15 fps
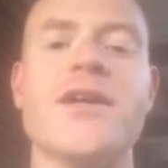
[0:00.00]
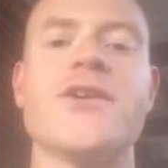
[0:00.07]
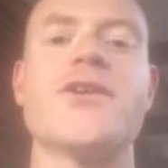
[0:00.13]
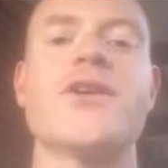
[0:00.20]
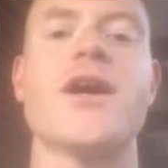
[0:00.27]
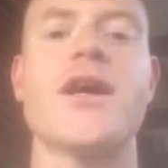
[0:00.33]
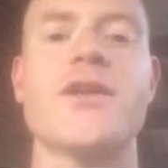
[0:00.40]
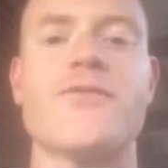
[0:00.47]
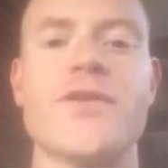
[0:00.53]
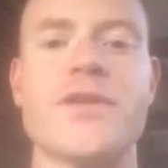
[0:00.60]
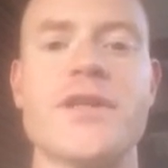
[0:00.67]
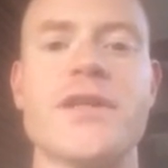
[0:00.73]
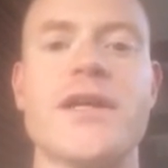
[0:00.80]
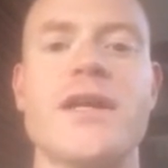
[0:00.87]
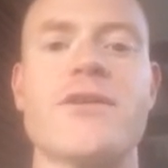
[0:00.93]
Your
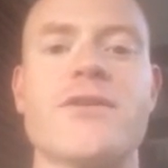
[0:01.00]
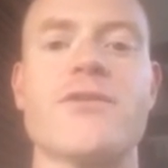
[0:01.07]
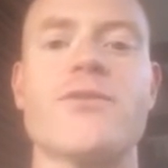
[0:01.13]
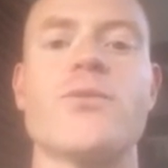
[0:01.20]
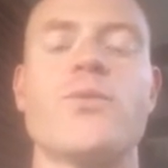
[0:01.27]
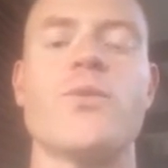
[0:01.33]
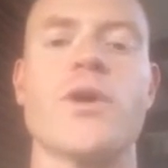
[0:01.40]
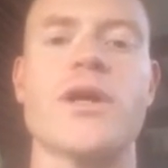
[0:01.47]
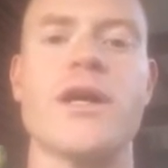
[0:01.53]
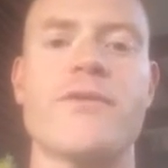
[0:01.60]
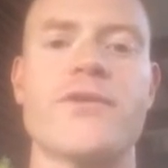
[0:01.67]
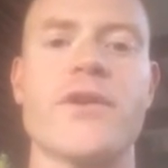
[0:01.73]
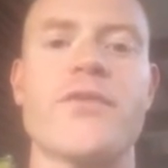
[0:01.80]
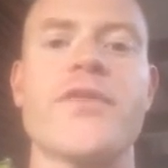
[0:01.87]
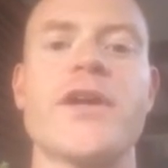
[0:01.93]
$150 will
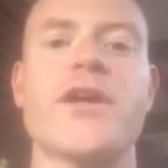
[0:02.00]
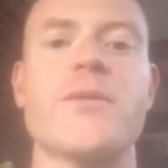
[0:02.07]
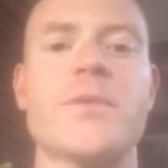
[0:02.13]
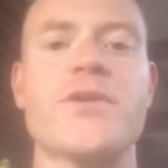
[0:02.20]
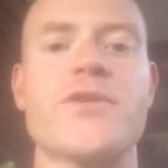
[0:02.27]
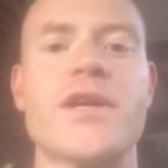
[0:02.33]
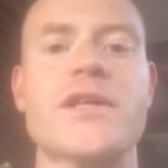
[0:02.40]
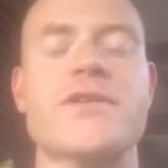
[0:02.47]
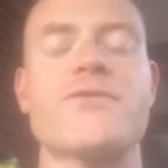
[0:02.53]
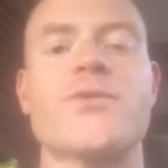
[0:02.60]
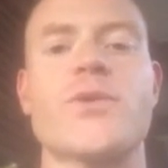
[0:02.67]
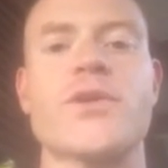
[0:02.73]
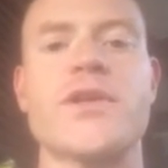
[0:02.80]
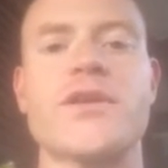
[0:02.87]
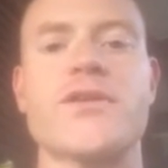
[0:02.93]
cover a therapy session for
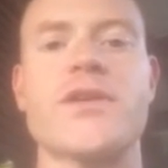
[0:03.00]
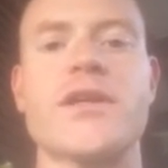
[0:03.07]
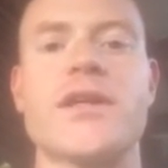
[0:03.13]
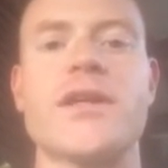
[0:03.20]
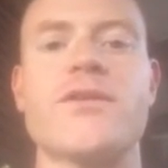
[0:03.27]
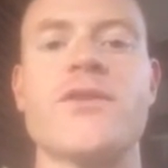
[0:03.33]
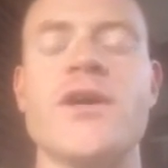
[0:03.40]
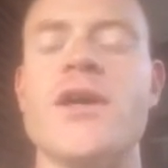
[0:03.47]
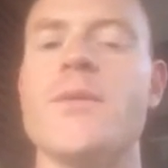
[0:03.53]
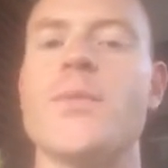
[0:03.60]
one of these kids.